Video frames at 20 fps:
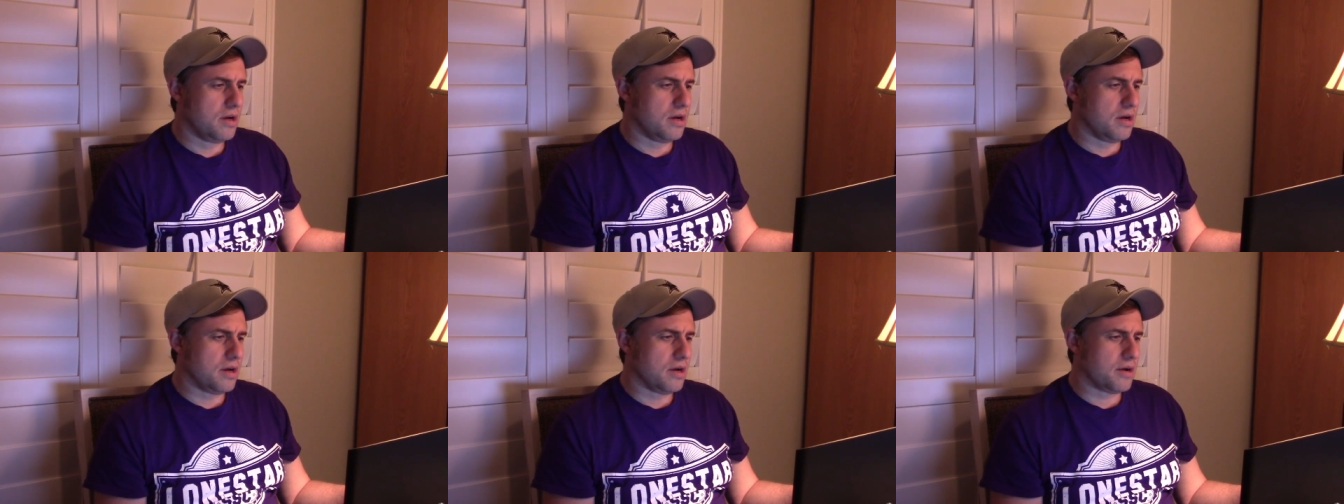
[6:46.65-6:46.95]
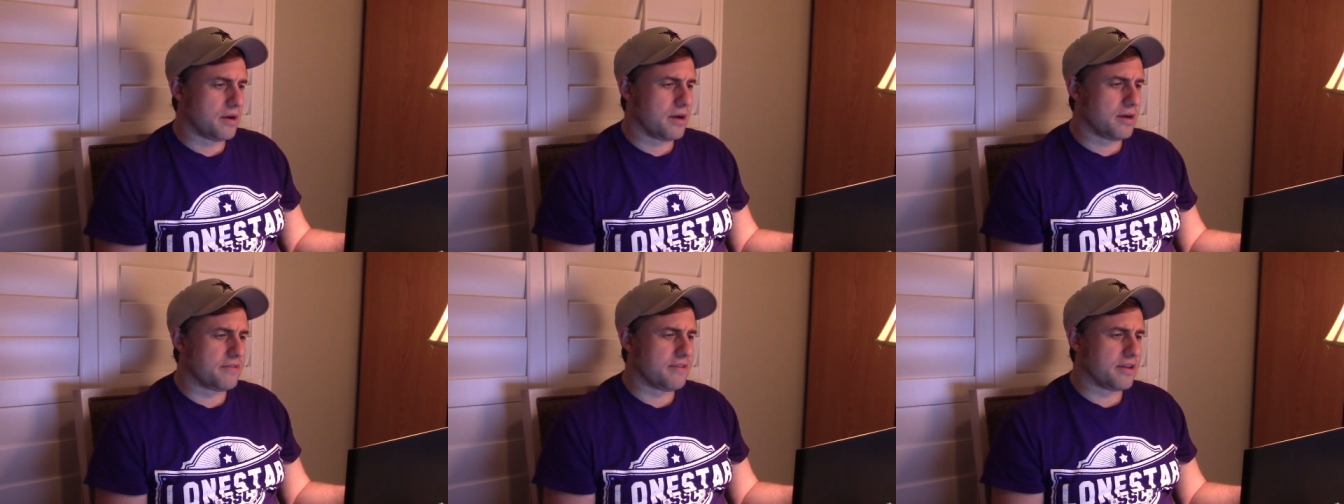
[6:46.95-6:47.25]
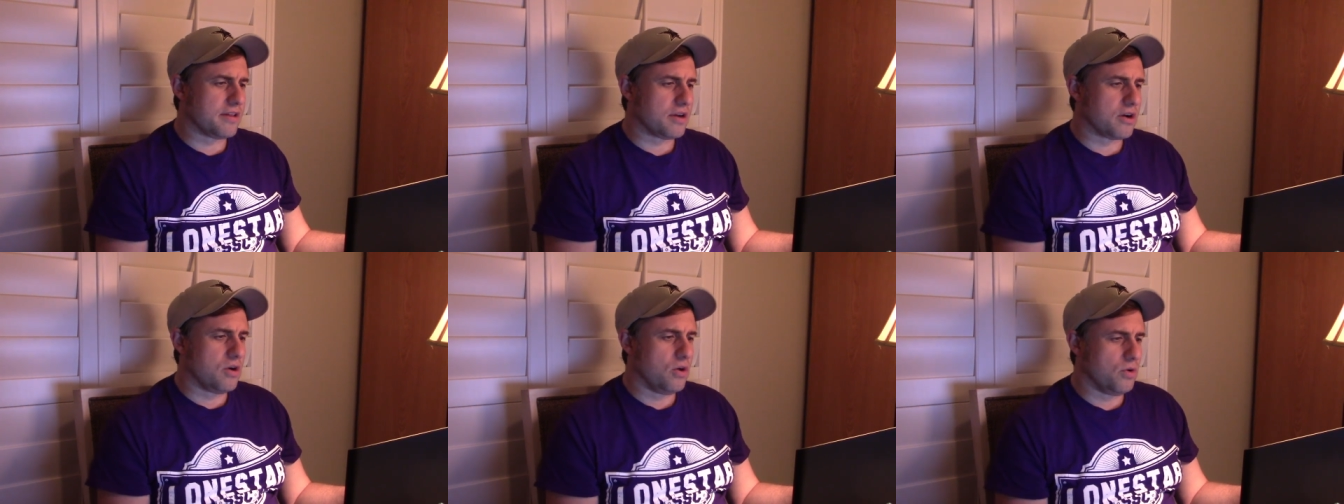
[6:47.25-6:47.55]
I'm going
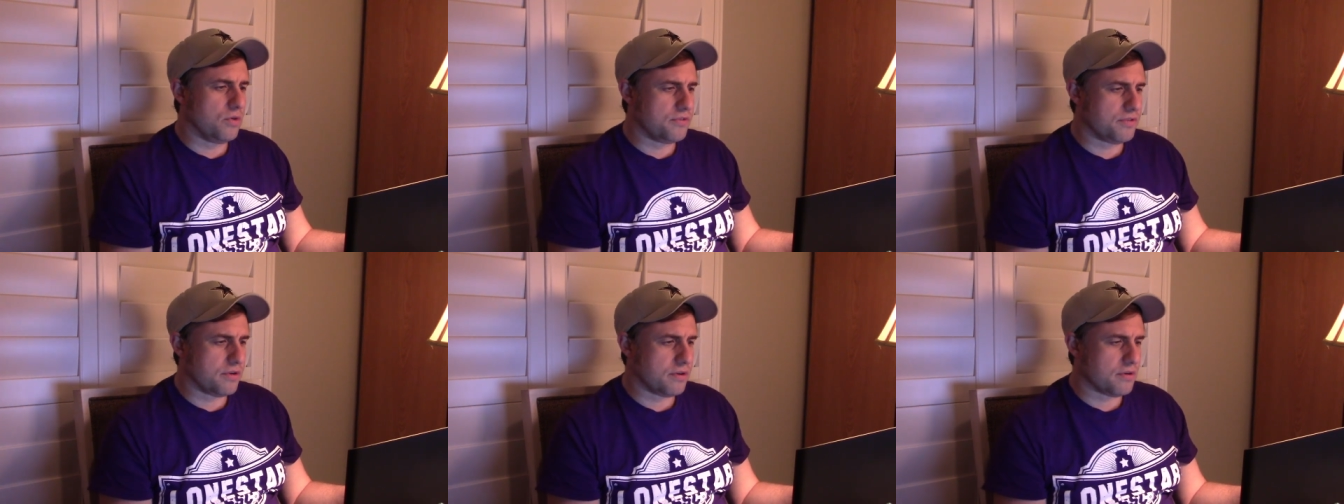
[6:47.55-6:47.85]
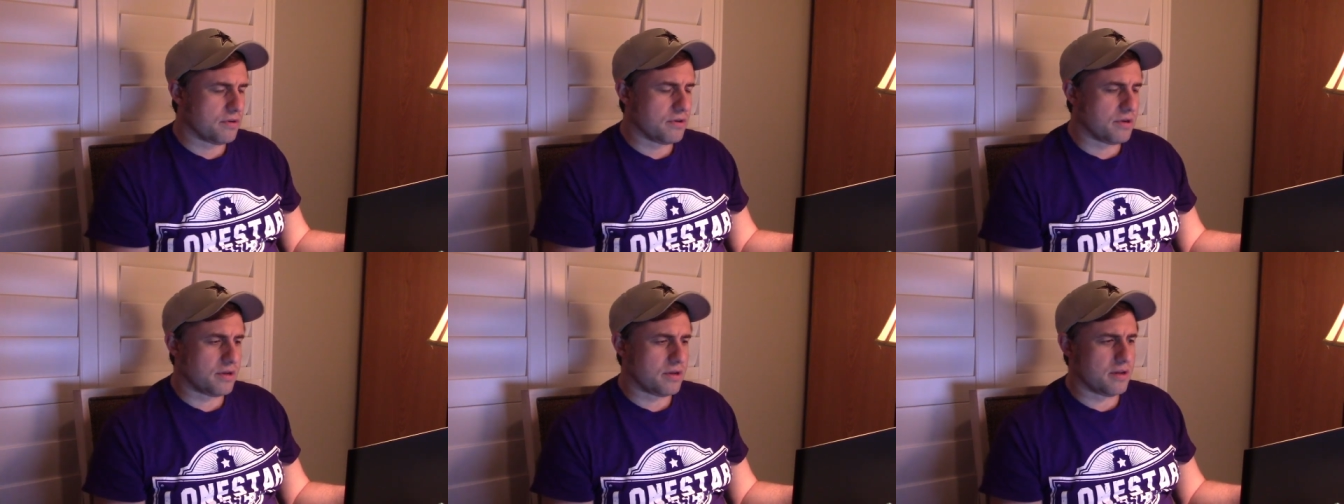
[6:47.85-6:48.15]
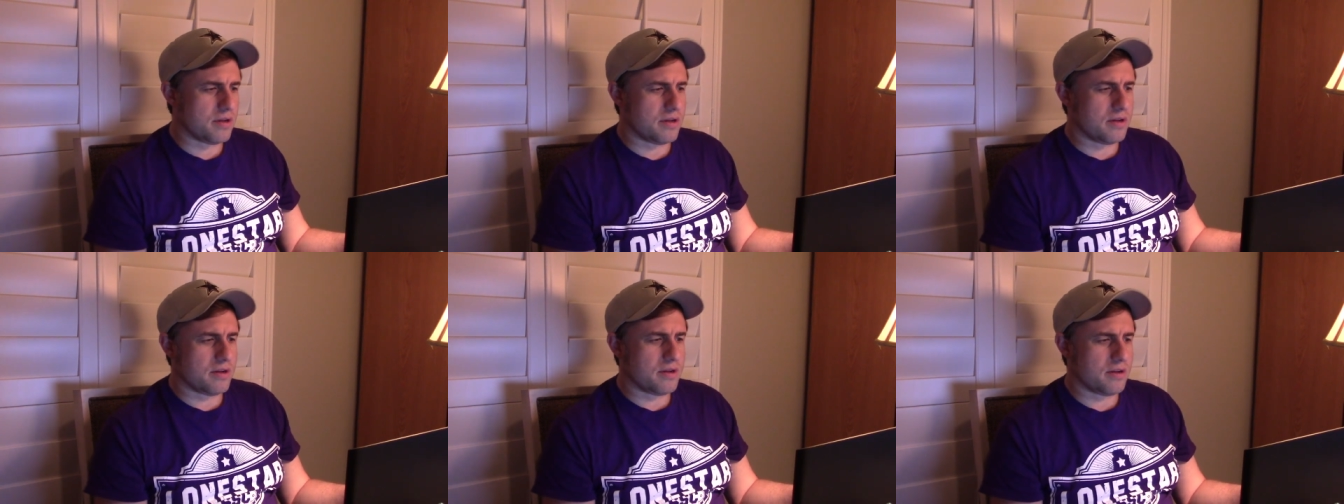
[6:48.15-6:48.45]
to take the Colts here. I
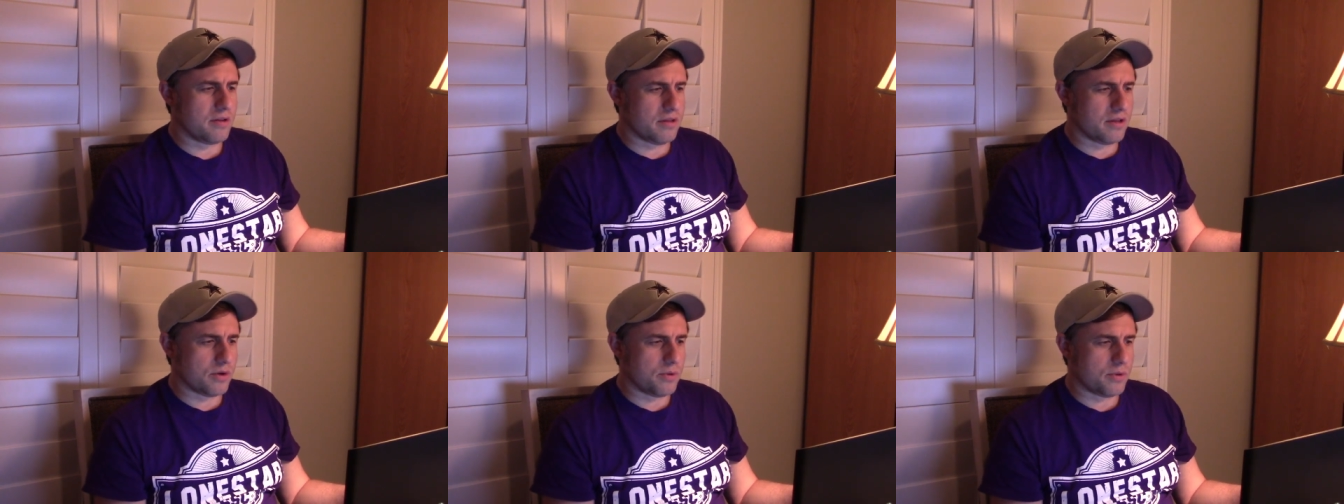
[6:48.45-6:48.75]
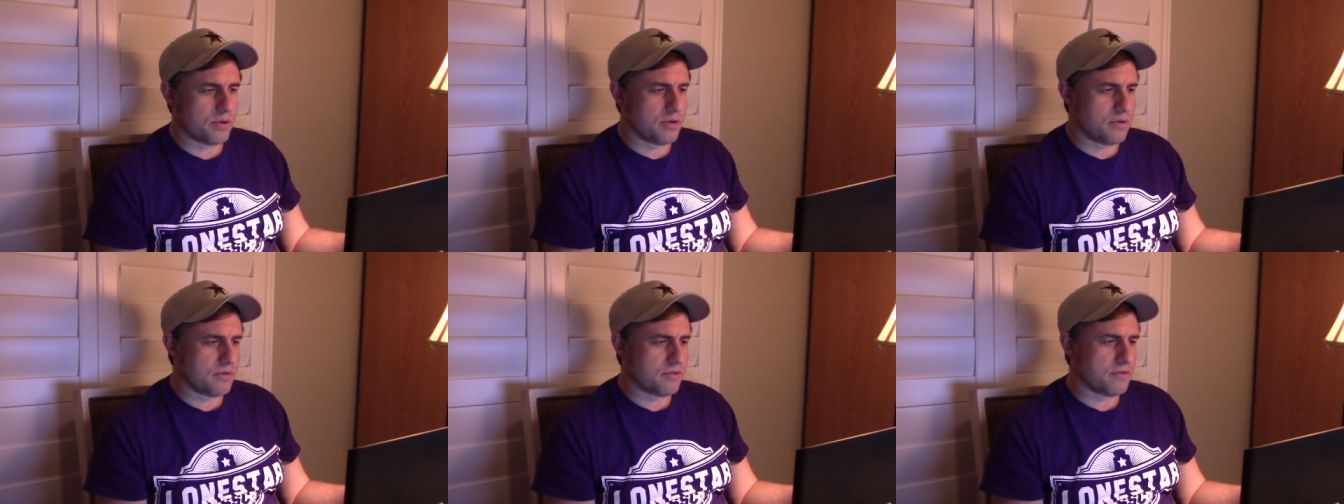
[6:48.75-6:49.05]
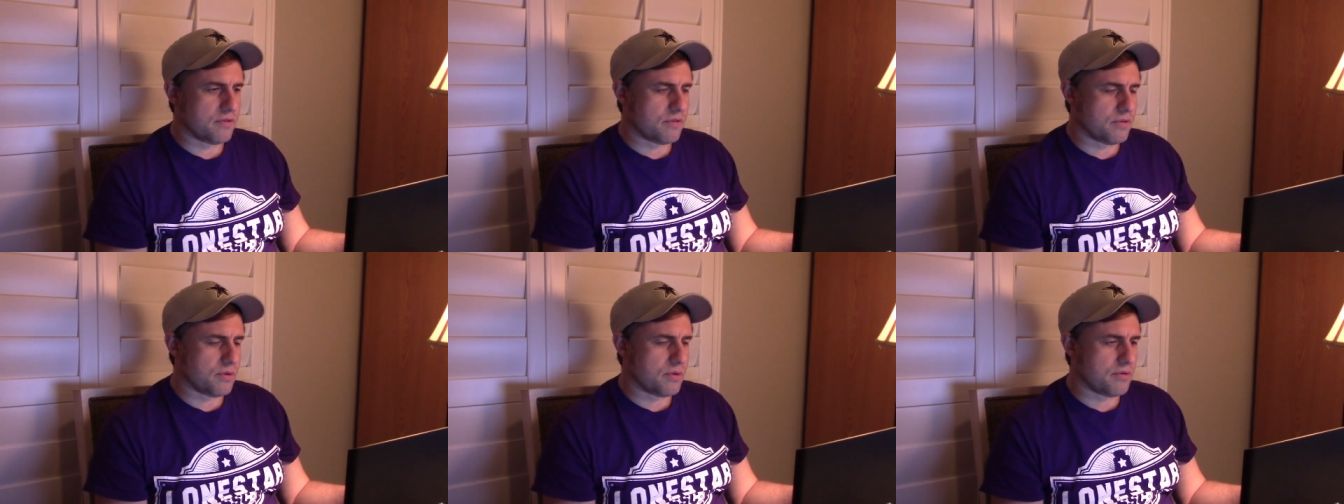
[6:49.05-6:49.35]
don't like what
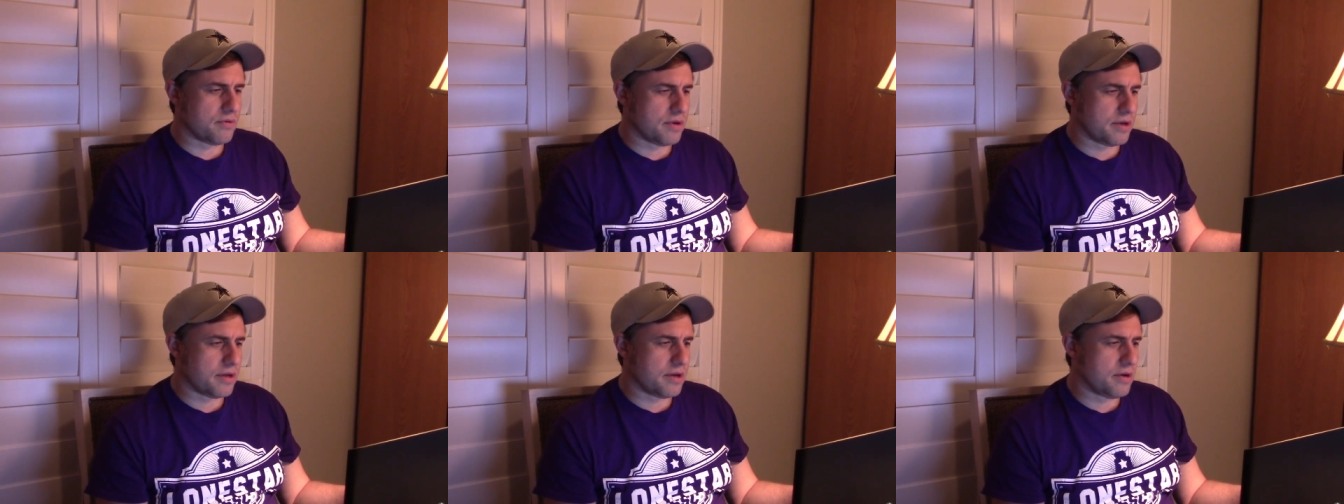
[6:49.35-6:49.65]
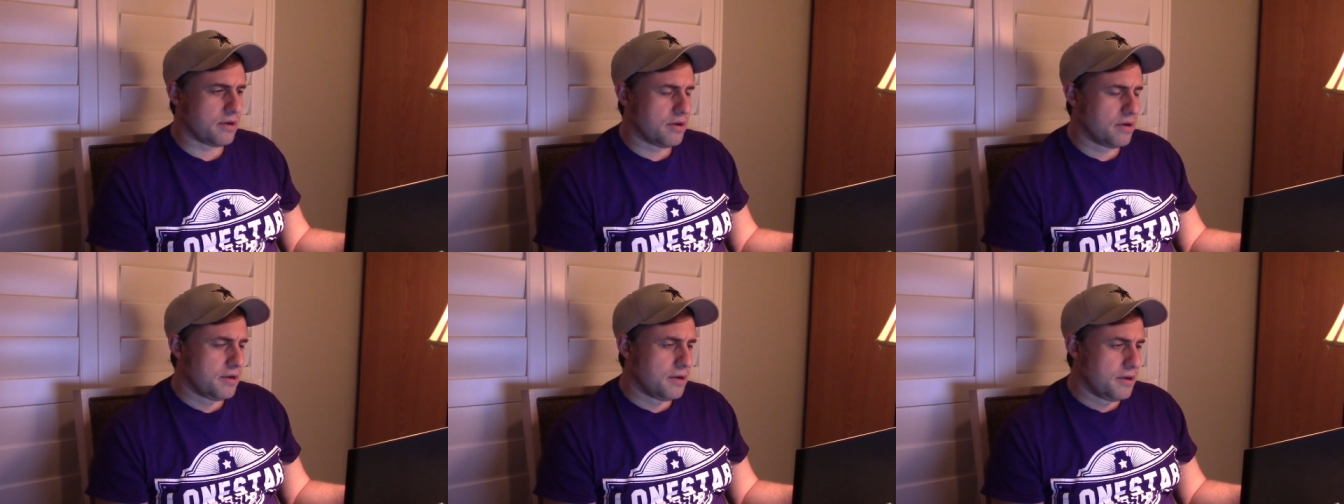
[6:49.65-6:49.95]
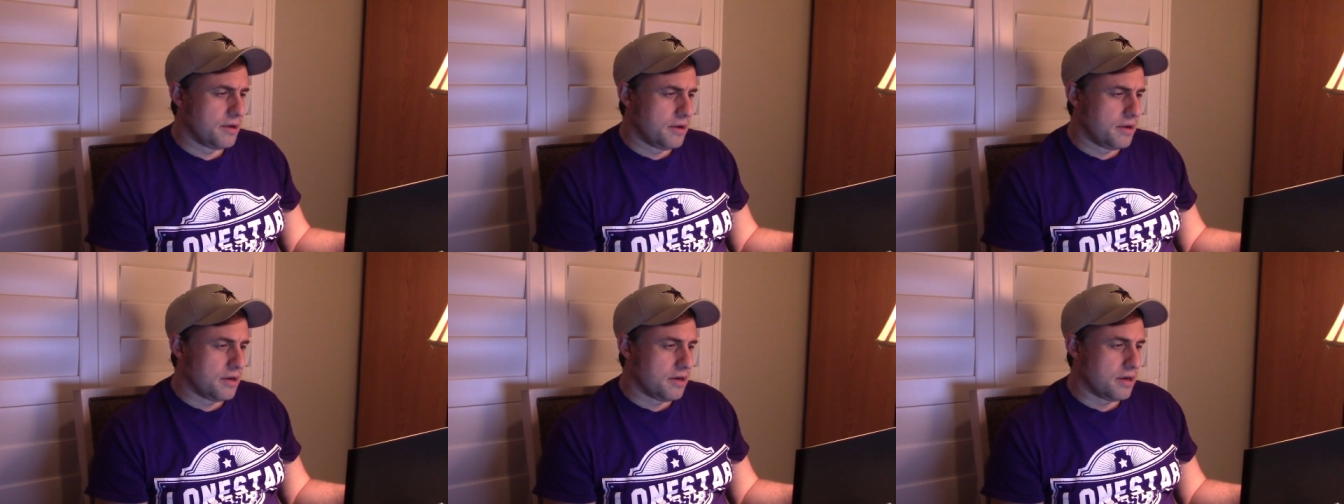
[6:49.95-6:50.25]
Houston's doing right
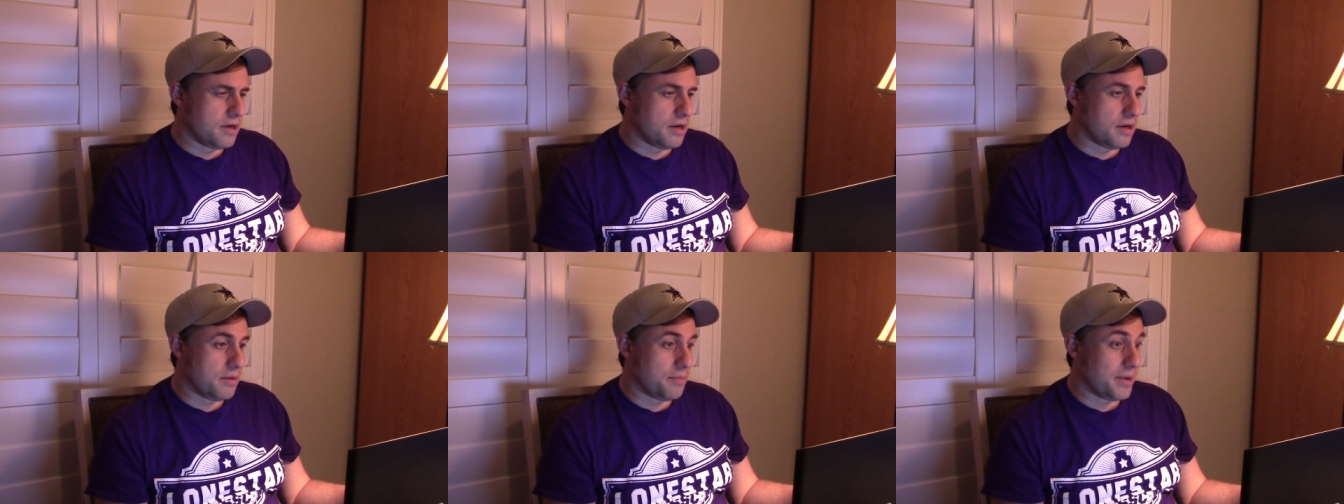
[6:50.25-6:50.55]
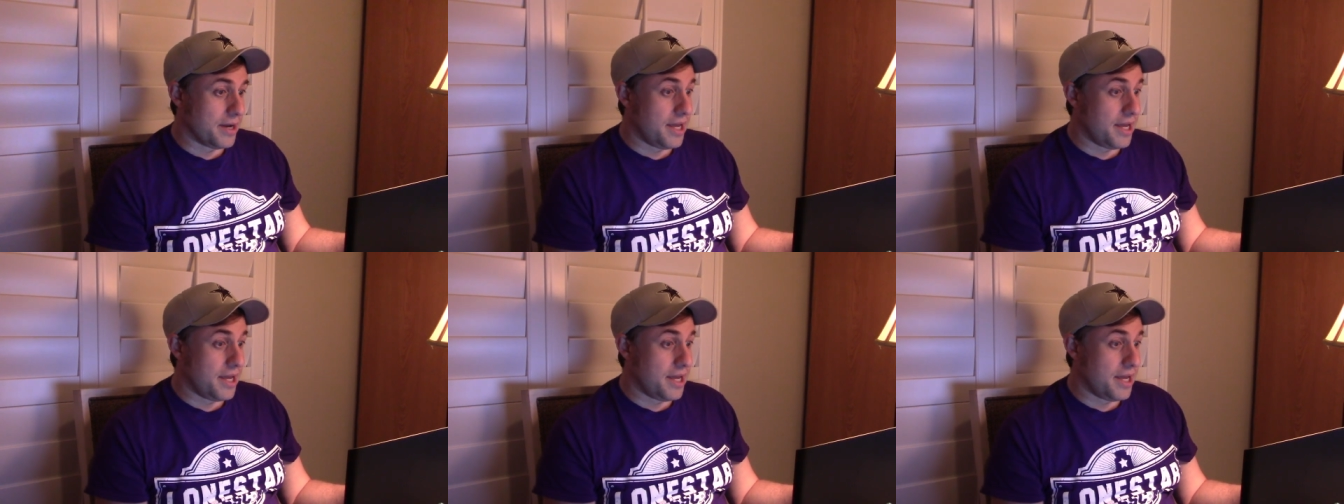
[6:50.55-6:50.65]
now.